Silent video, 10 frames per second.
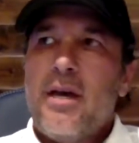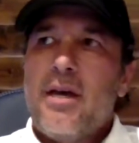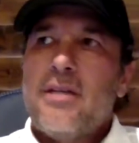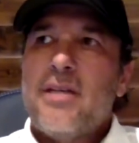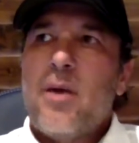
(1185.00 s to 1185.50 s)

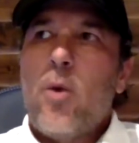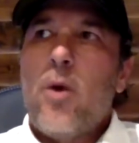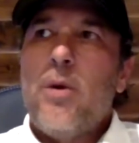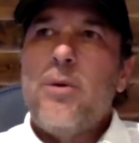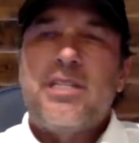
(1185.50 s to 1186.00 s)
What we
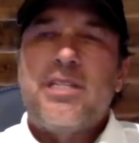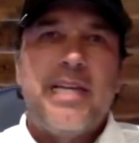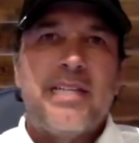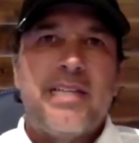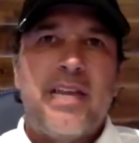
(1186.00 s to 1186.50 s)
would see is
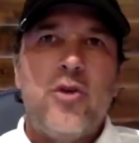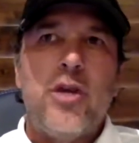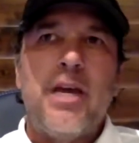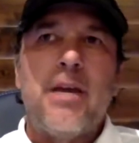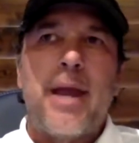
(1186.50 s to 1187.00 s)
that if you could
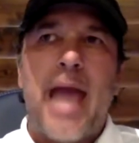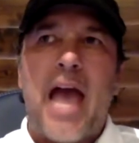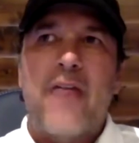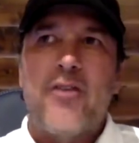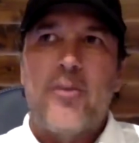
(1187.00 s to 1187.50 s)
get about half
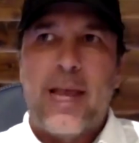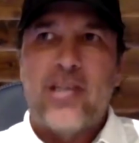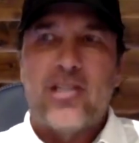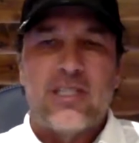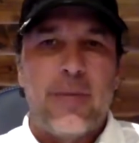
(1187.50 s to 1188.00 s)
your
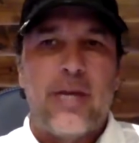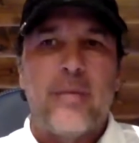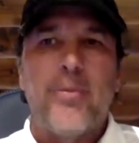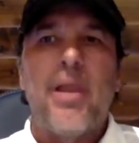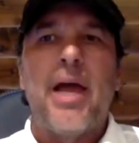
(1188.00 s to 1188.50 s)
patients to be
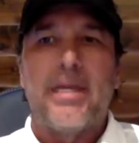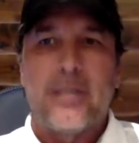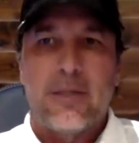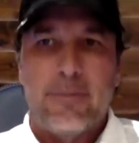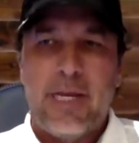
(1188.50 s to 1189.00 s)
compliant,
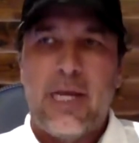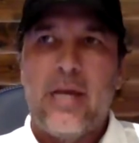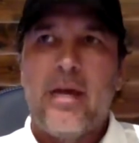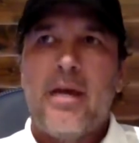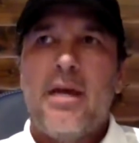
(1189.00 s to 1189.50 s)

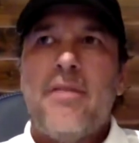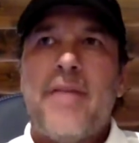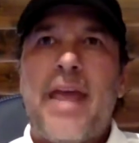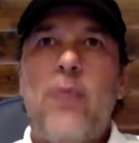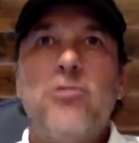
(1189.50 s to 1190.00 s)
meaning
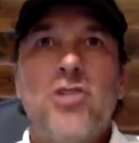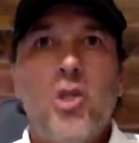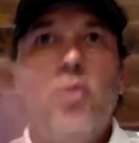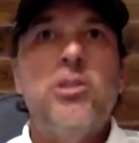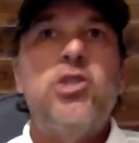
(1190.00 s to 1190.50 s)
they will
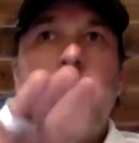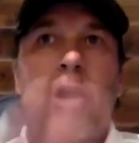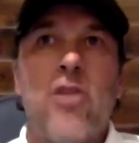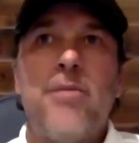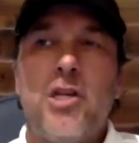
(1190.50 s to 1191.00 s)
do what you
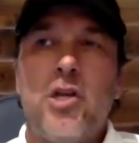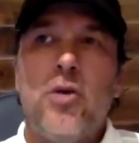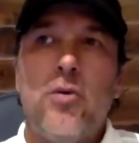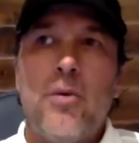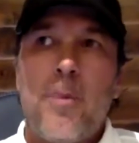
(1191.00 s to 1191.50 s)
tell them to do,
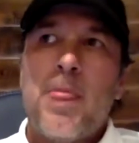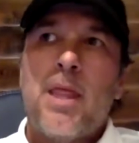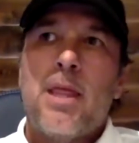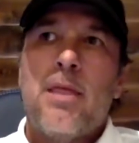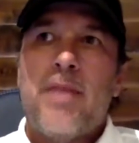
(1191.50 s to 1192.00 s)

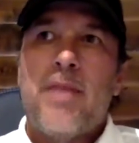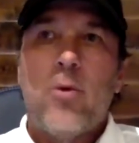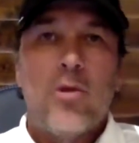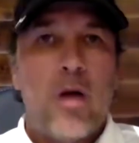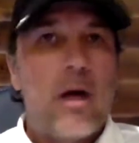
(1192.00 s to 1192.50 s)
they will
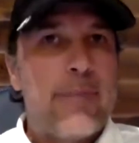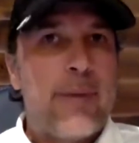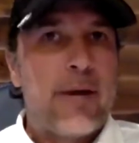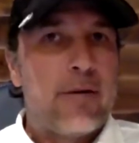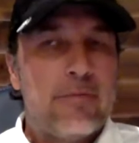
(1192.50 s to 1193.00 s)
all get better.